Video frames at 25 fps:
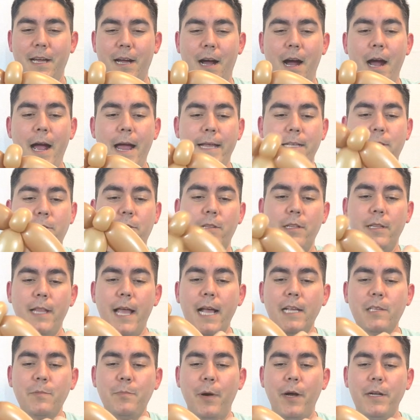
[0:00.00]
All right. So the
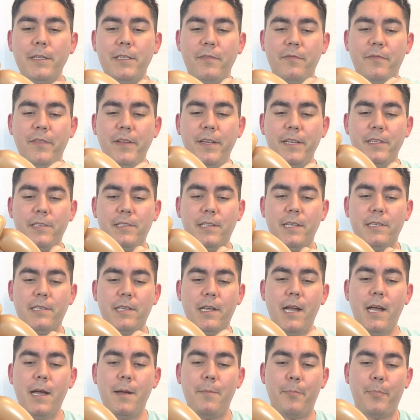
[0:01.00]
last part to finish this
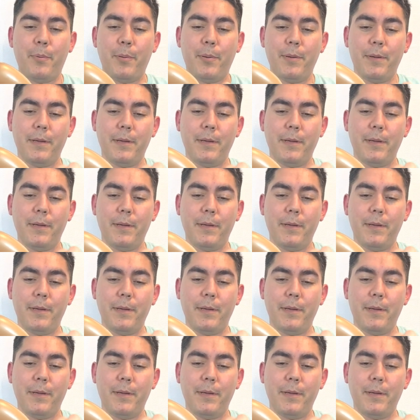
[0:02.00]
up.